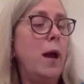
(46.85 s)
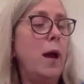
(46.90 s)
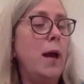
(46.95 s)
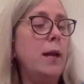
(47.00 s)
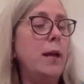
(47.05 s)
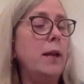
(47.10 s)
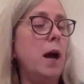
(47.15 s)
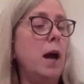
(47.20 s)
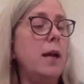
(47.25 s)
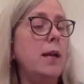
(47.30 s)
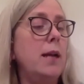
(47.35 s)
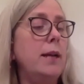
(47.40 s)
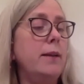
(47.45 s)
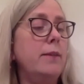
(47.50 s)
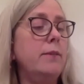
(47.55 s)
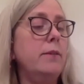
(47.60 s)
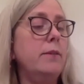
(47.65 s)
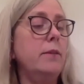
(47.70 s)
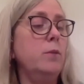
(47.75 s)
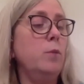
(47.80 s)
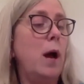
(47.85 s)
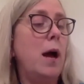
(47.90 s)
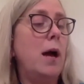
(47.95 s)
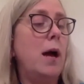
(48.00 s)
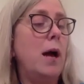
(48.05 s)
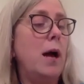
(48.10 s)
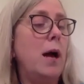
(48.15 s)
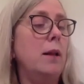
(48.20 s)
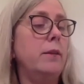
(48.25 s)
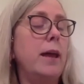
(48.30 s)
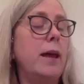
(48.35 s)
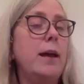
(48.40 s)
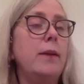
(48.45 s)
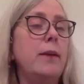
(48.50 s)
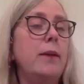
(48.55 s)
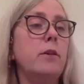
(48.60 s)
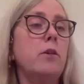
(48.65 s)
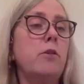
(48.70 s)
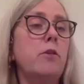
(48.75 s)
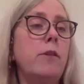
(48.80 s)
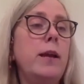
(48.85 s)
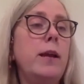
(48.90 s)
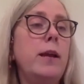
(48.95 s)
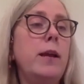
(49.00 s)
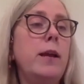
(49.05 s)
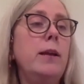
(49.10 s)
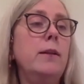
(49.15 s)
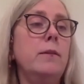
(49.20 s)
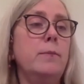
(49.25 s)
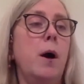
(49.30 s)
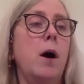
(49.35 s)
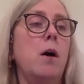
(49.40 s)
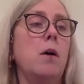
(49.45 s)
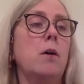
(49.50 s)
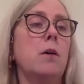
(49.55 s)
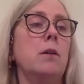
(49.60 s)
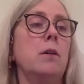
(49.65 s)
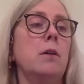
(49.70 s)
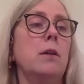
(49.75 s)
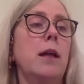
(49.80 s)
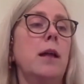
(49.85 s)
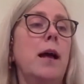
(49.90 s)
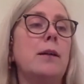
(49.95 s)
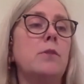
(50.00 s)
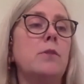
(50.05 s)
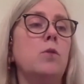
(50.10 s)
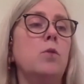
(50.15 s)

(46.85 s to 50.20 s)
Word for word: when I listen well, there is a green sparkle